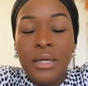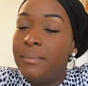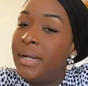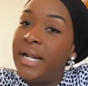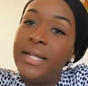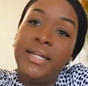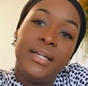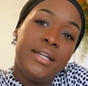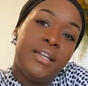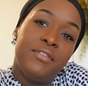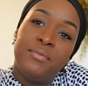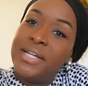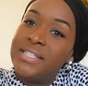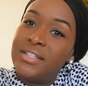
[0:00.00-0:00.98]
But I didn't
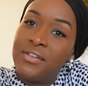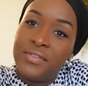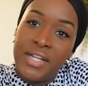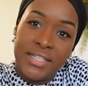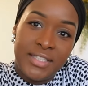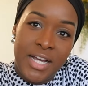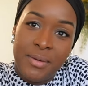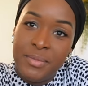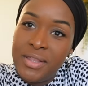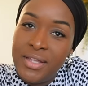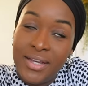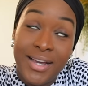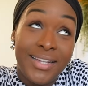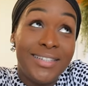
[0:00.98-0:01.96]
give myself that time to
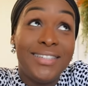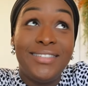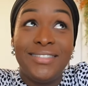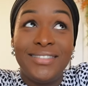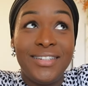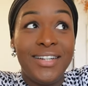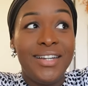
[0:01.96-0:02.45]
think. I didn't.